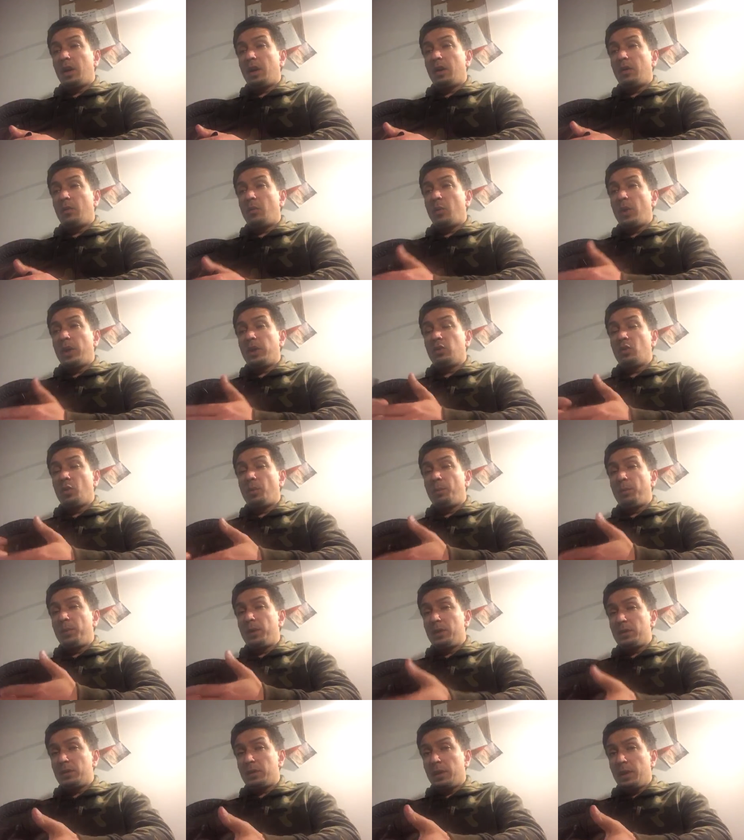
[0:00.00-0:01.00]
when you're
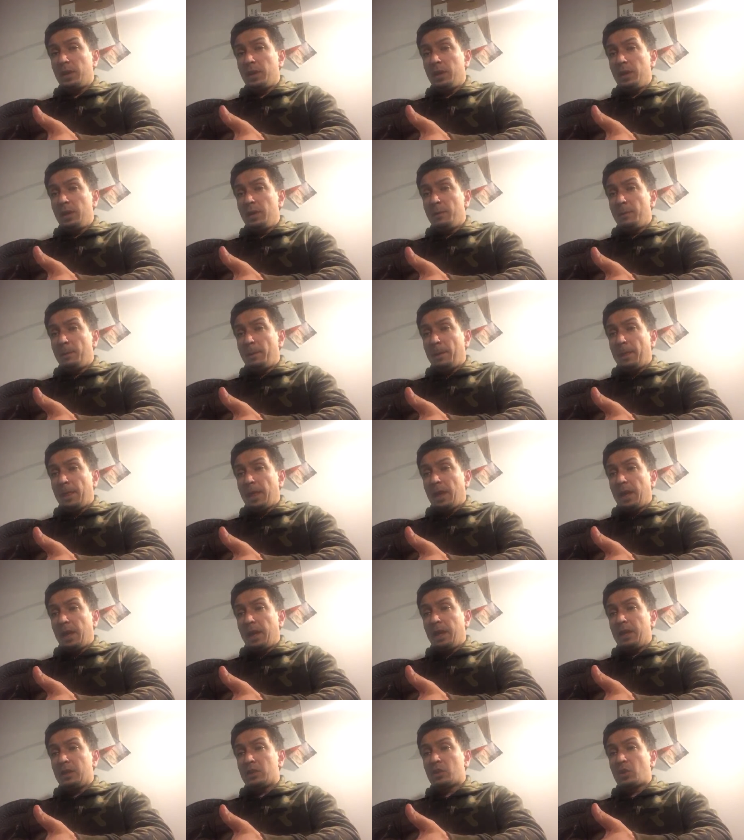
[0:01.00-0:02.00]
busy,
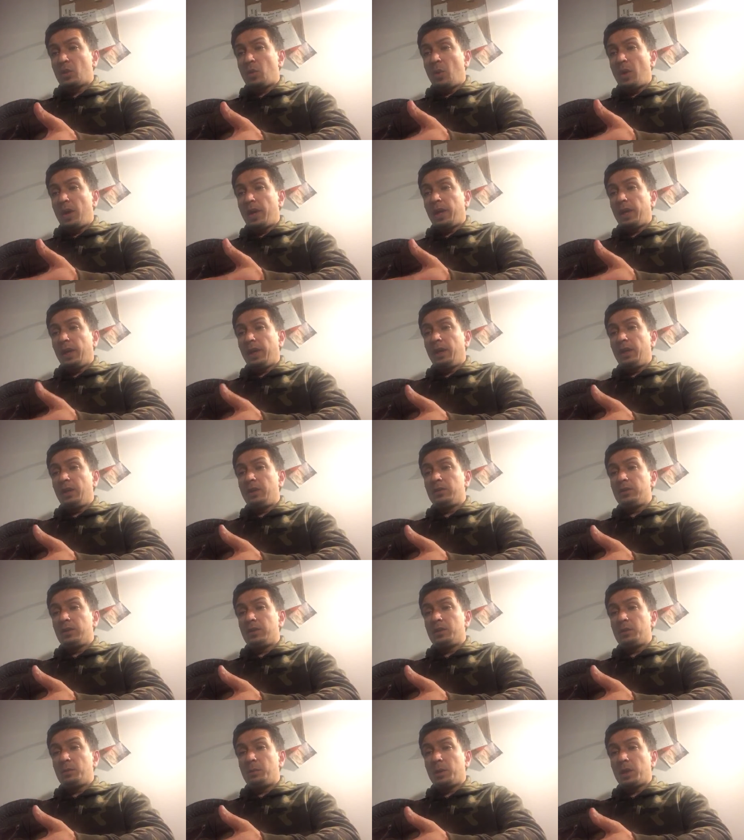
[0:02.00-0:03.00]
it's quite
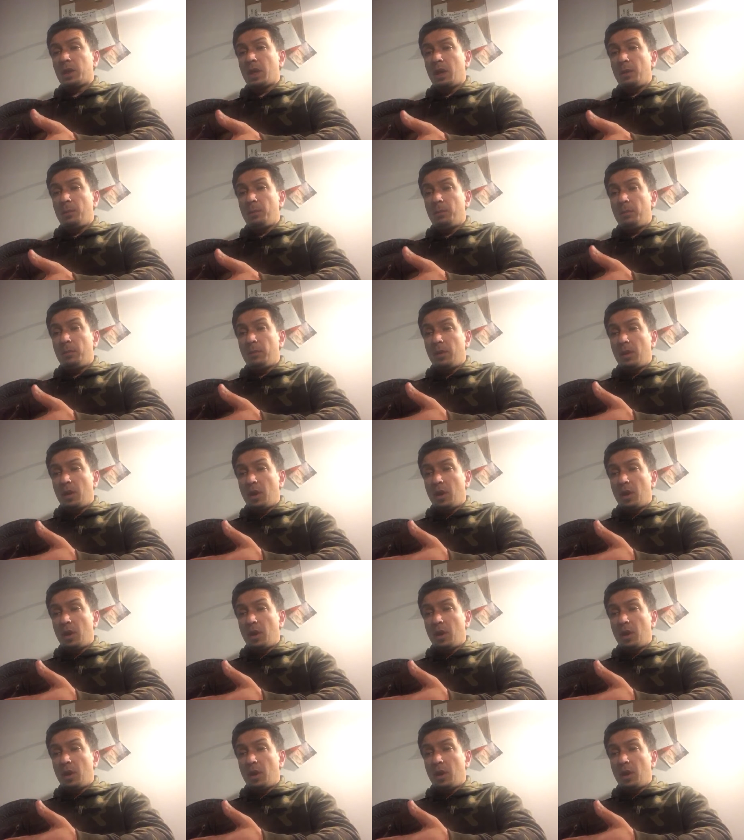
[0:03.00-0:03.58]
easy to become,